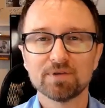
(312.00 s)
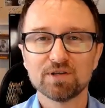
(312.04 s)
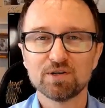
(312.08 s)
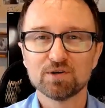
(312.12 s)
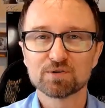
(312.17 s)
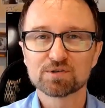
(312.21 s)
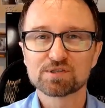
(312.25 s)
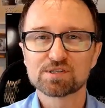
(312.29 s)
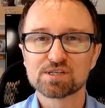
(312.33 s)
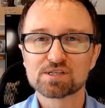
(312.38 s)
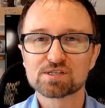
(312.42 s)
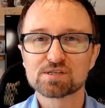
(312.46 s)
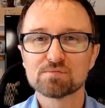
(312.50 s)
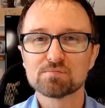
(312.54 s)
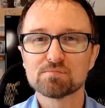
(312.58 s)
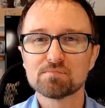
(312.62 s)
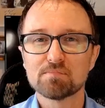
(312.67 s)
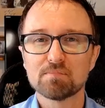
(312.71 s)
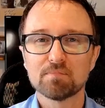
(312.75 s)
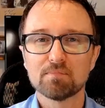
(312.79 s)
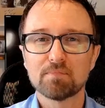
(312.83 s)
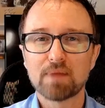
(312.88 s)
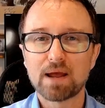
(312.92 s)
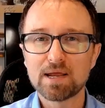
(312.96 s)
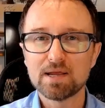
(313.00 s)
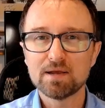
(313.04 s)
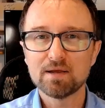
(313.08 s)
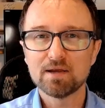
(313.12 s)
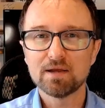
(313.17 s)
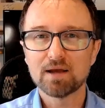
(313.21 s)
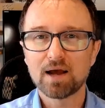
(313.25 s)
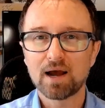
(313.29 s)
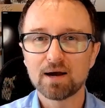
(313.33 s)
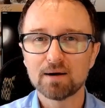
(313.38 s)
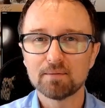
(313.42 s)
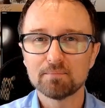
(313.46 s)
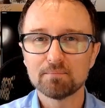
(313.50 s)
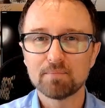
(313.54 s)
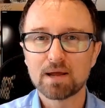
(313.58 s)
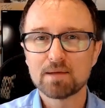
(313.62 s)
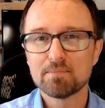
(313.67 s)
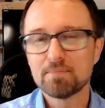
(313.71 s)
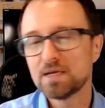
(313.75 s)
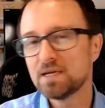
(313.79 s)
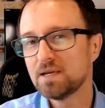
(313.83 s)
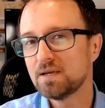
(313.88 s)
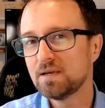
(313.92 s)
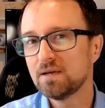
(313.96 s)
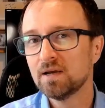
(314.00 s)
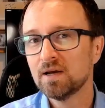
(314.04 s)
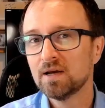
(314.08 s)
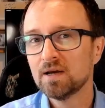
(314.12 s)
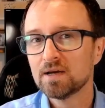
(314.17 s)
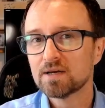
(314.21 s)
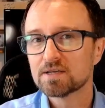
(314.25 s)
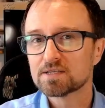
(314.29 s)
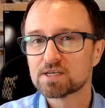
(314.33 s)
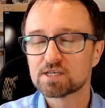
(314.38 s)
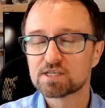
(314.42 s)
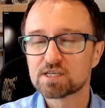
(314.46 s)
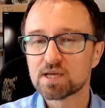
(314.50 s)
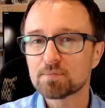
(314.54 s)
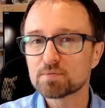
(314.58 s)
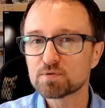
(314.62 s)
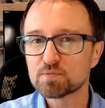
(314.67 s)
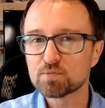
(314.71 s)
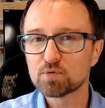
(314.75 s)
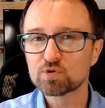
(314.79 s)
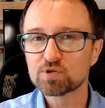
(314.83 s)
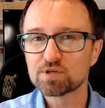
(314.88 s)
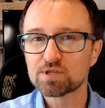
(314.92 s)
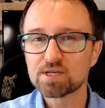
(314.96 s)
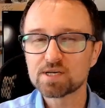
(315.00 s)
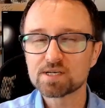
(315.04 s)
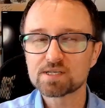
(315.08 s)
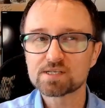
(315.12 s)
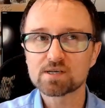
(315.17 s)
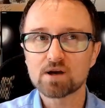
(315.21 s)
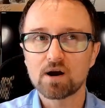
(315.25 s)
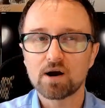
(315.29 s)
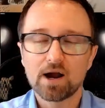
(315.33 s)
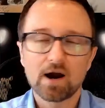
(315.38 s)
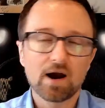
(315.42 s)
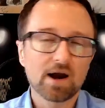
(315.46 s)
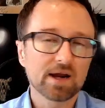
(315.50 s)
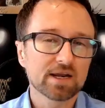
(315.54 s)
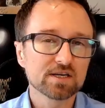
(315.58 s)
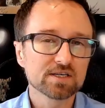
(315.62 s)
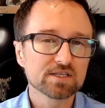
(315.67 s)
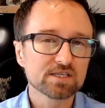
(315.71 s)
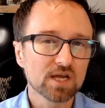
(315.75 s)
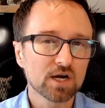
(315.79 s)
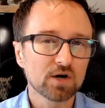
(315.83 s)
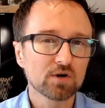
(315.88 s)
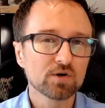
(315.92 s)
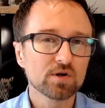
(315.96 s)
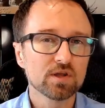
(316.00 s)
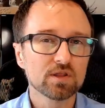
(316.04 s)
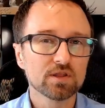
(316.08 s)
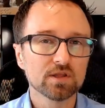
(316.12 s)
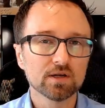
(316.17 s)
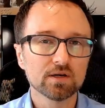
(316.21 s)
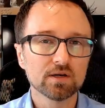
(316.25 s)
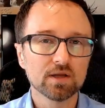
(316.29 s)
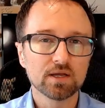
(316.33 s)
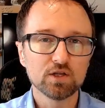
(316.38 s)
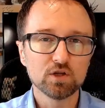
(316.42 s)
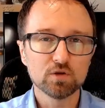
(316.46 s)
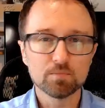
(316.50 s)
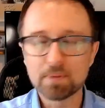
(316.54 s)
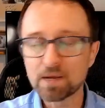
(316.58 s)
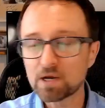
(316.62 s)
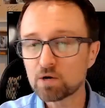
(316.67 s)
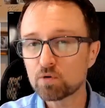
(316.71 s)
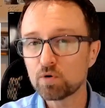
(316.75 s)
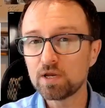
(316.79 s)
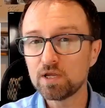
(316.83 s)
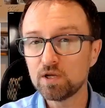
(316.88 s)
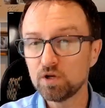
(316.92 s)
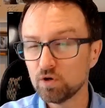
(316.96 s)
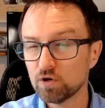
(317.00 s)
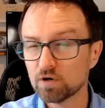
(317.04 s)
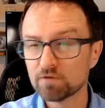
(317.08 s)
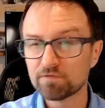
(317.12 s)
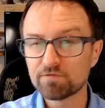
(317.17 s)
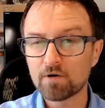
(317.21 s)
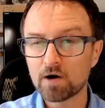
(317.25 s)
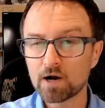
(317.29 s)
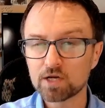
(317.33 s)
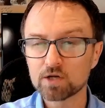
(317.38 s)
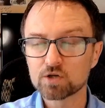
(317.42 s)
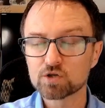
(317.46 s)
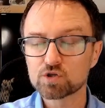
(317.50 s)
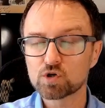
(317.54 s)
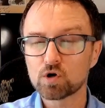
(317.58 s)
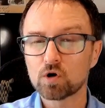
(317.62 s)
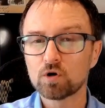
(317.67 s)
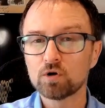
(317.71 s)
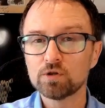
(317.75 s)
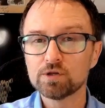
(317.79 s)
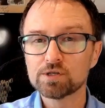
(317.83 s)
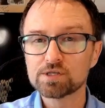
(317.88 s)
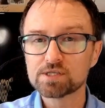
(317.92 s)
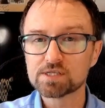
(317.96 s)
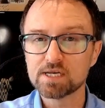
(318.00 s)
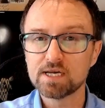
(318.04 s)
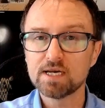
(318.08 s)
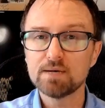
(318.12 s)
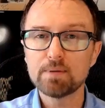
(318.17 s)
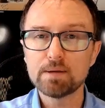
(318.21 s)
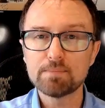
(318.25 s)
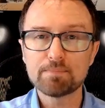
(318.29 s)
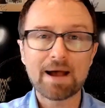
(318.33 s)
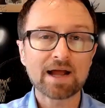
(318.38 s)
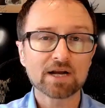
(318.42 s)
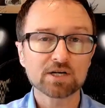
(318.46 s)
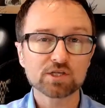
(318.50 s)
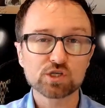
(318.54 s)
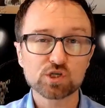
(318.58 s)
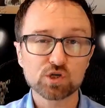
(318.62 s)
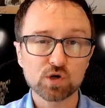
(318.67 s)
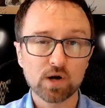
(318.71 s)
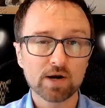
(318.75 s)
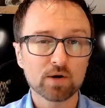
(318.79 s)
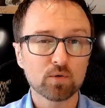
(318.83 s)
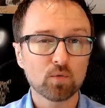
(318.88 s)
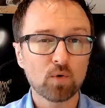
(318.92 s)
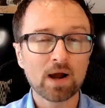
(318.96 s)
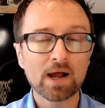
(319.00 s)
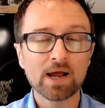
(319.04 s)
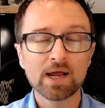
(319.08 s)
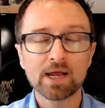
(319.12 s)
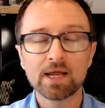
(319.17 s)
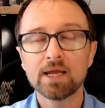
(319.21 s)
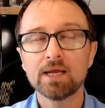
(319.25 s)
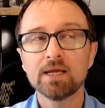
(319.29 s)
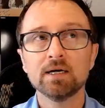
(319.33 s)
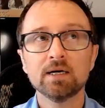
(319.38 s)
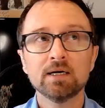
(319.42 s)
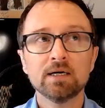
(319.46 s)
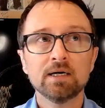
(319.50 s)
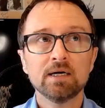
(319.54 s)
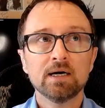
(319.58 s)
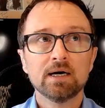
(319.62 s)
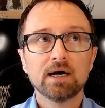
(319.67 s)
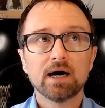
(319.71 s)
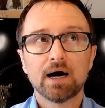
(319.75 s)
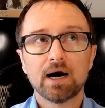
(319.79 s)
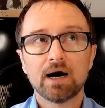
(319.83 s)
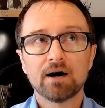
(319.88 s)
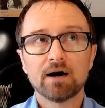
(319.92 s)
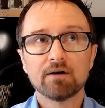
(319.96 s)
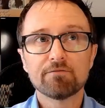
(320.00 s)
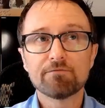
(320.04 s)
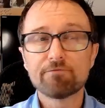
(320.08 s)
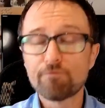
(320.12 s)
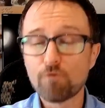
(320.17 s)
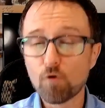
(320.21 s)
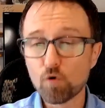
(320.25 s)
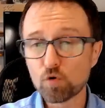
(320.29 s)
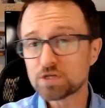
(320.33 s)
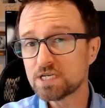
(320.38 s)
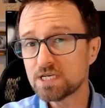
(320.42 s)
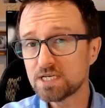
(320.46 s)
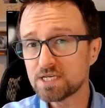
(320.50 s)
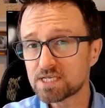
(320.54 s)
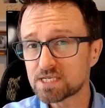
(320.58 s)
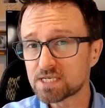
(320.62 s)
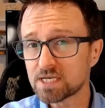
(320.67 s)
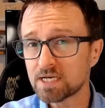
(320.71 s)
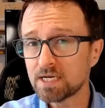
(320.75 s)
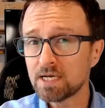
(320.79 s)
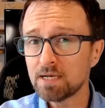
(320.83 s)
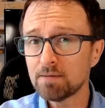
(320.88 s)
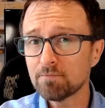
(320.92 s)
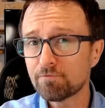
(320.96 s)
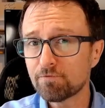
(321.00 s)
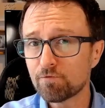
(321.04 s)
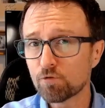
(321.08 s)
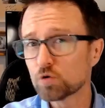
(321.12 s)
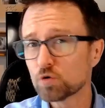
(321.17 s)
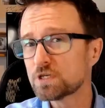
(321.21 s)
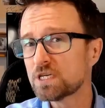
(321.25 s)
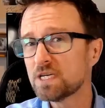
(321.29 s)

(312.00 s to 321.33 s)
your system may be susceptible to this, I can tell you that Ubiquiti Unify controllers need to be patched straight away. 40 seam